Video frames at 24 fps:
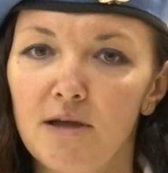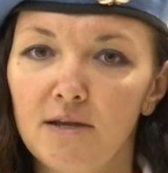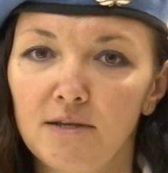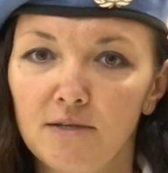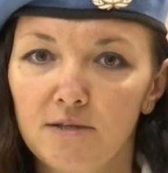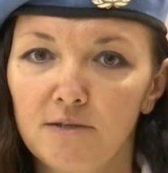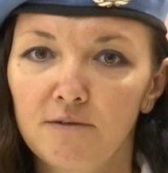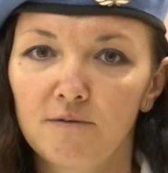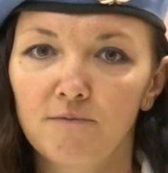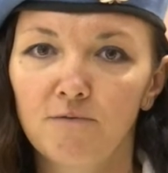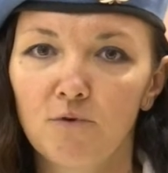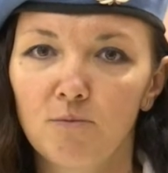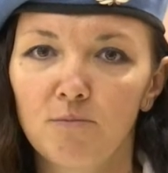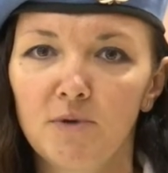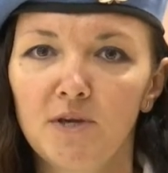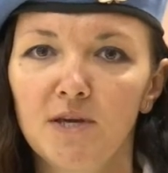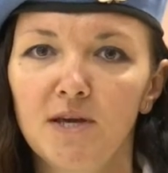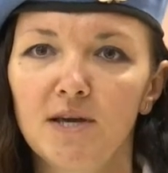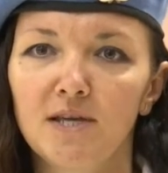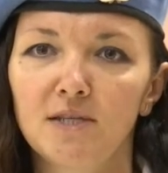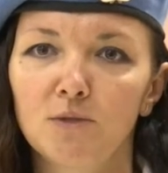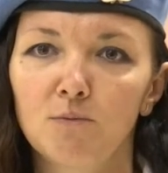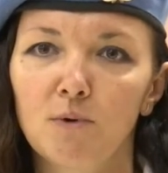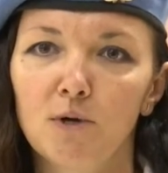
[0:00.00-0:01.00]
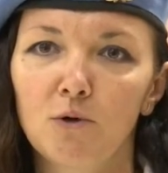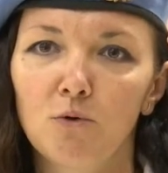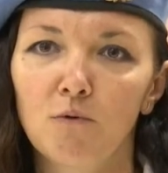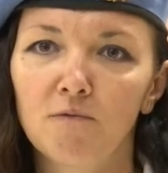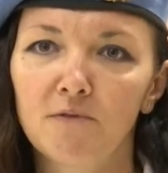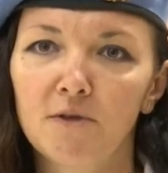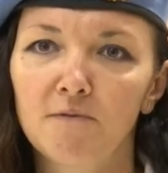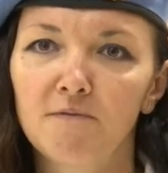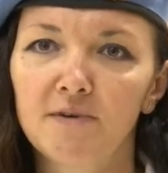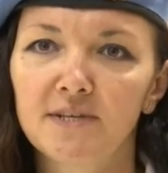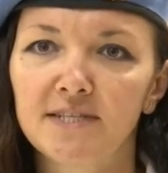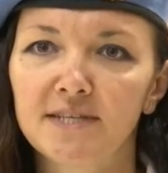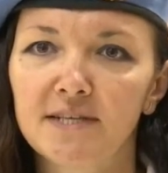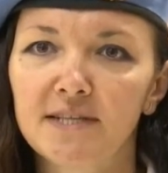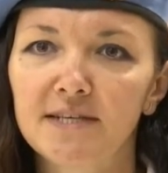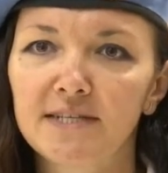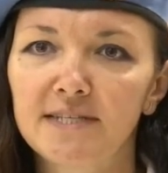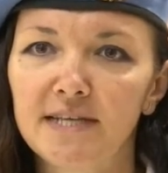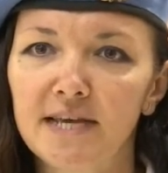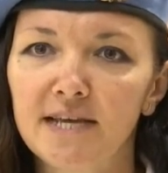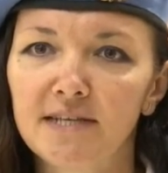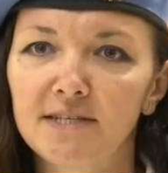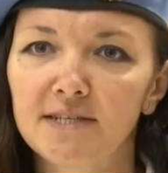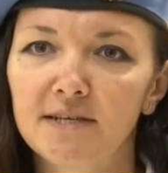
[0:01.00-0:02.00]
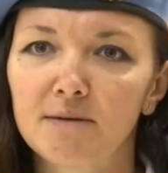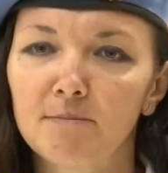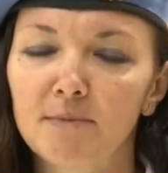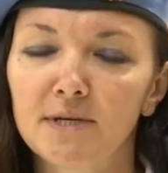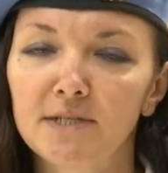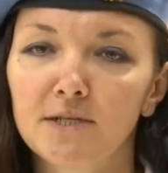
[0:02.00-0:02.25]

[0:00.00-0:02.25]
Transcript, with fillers: and for me as one of the facilitator,